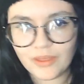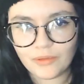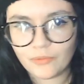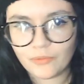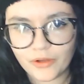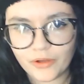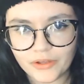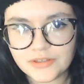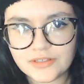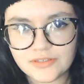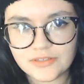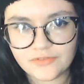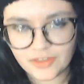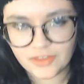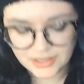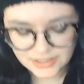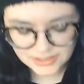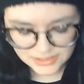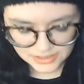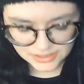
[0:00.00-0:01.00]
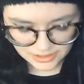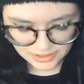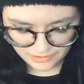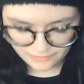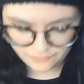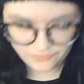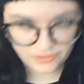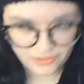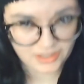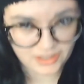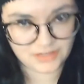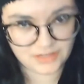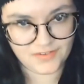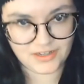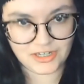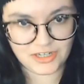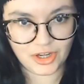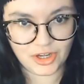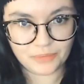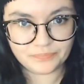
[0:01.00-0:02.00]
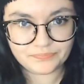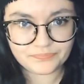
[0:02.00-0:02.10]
works for this video.